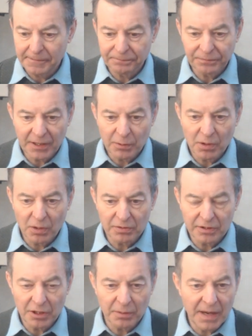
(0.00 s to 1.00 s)
He
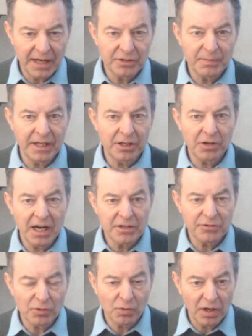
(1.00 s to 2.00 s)
wrote Your Body's Many
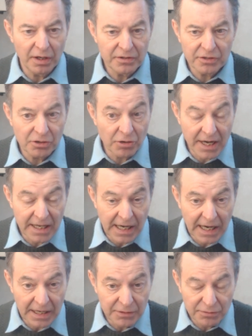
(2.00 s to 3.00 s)
Cries for Water. He's a great
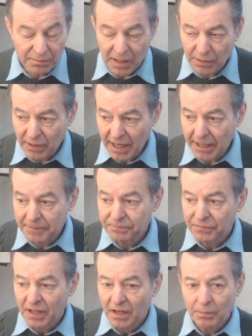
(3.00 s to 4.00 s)
guy. He's from Iran,
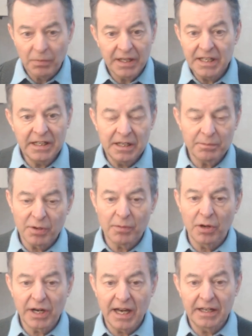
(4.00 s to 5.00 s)
but he didn't
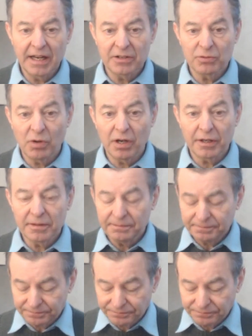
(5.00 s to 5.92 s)
promote ionized water.